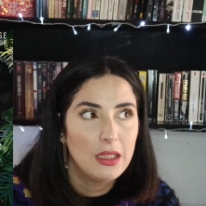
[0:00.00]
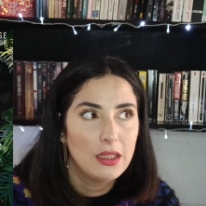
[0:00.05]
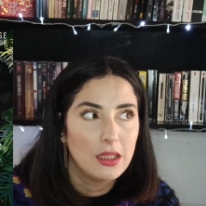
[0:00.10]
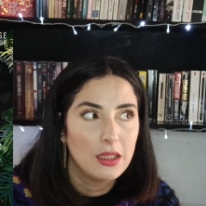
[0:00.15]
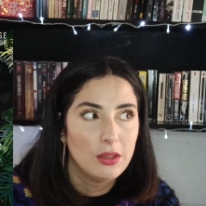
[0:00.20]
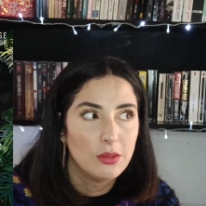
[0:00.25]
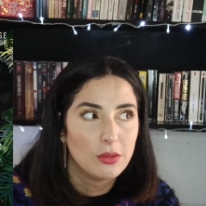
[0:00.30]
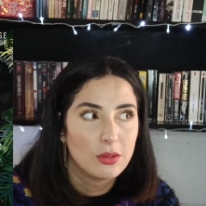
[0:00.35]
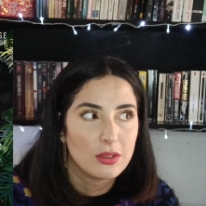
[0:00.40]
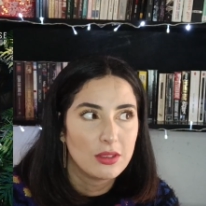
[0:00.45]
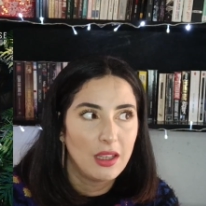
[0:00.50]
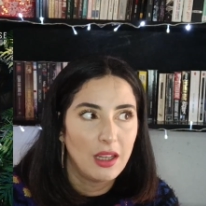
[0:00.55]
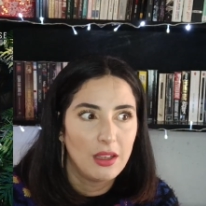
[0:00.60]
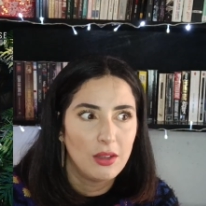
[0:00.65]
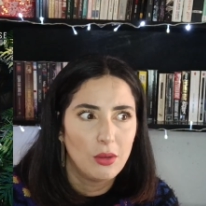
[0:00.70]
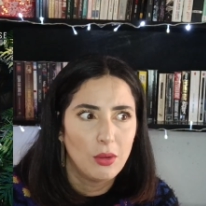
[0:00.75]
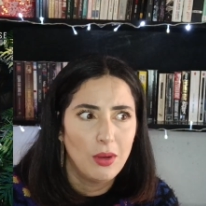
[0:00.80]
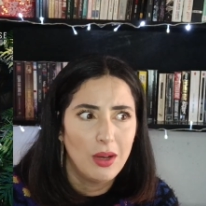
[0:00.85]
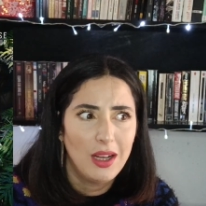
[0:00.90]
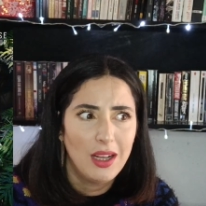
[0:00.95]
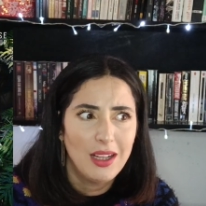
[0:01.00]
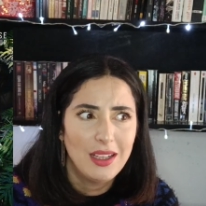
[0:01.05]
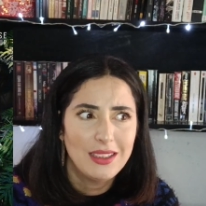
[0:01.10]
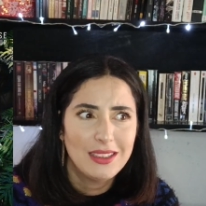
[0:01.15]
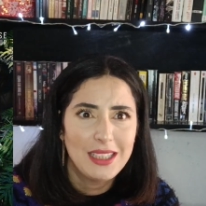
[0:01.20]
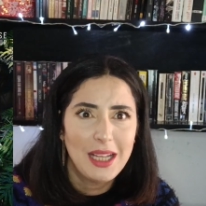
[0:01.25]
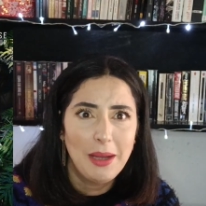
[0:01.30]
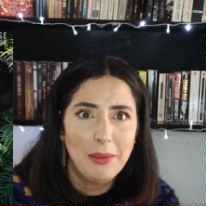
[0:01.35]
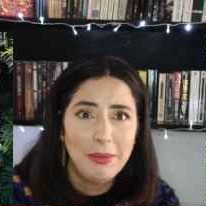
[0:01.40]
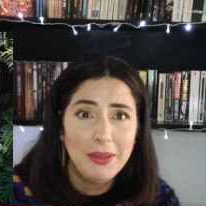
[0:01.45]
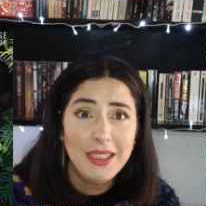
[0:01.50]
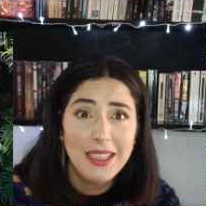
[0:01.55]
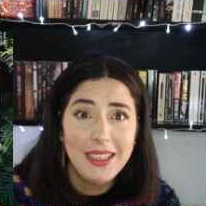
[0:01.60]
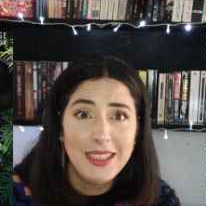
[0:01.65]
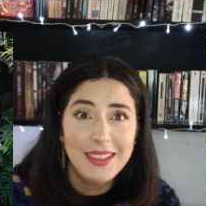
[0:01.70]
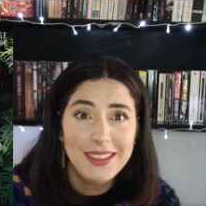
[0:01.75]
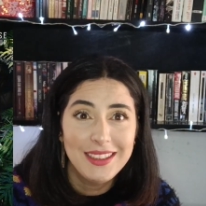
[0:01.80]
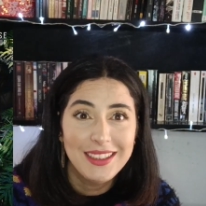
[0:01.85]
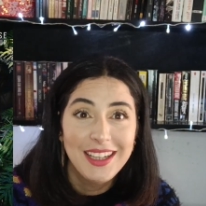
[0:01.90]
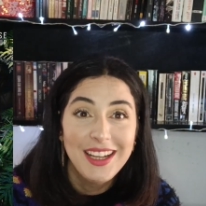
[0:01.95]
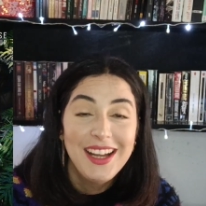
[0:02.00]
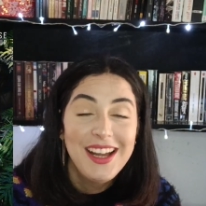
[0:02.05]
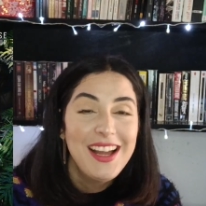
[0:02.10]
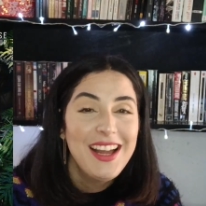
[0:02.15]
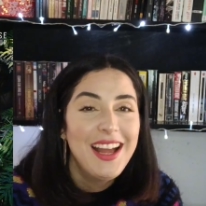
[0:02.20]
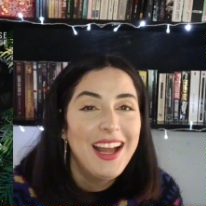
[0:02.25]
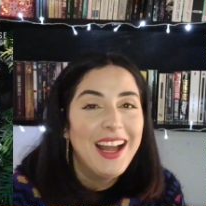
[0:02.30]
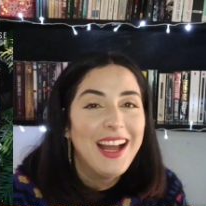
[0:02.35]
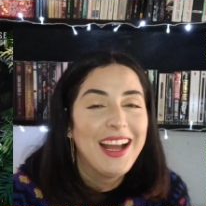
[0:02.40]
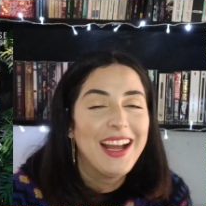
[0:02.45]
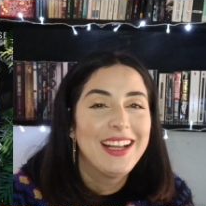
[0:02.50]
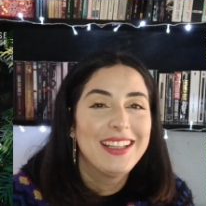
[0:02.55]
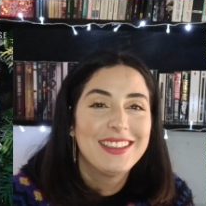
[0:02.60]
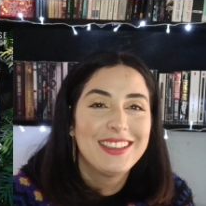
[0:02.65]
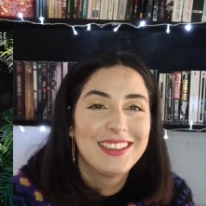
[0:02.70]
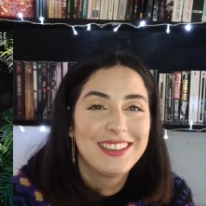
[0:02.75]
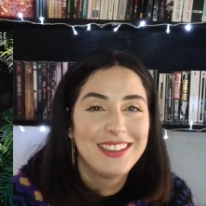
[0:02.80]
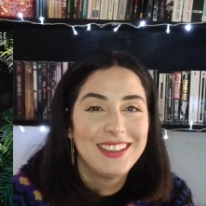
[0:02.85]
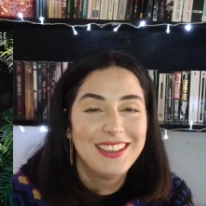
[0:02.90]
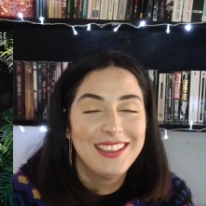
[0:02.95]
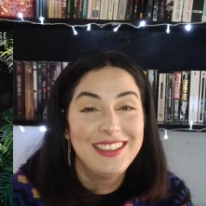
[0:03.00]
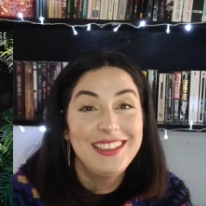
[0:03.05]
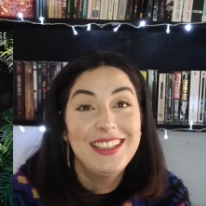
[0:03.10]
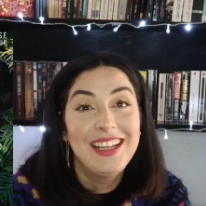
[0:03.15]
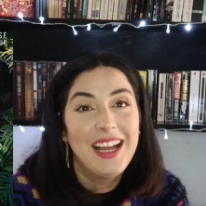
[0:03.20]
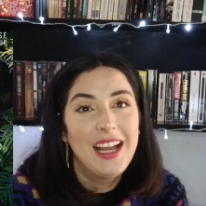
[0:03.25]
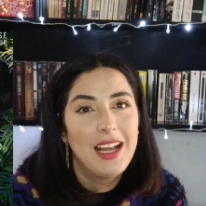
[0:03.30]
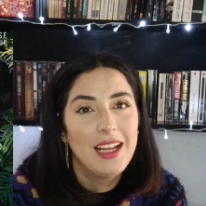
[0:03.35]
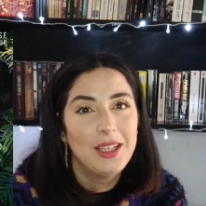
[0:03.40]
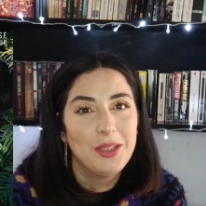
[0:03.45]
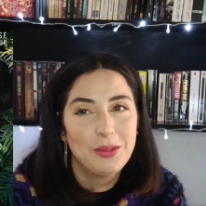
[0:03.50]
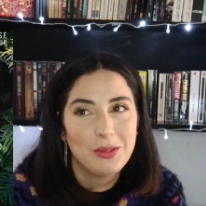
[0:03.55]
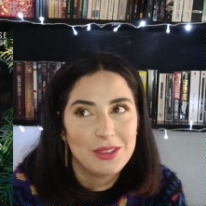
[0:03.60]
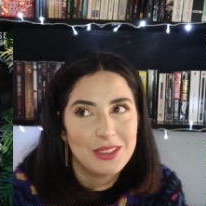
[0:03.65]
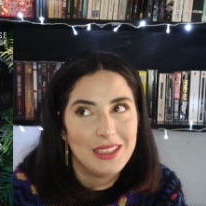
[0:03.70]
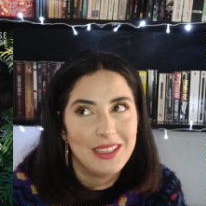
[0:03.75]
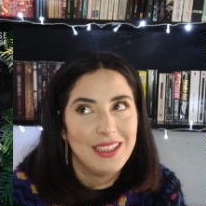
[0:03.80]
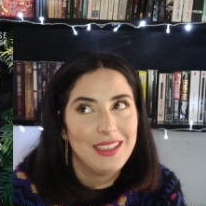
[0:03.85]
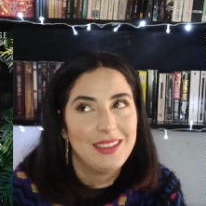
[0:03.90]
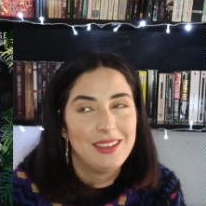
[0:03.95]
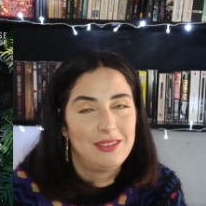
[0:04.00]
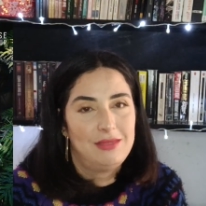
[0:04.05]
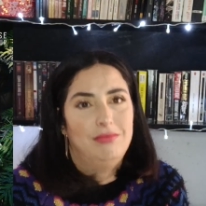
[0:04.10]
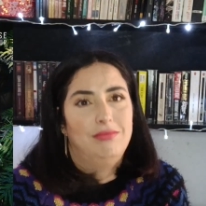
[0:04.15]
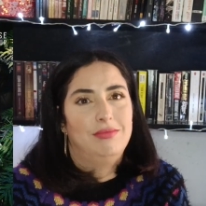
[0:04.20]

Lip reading: and he was like what's happening, and yeah, he was like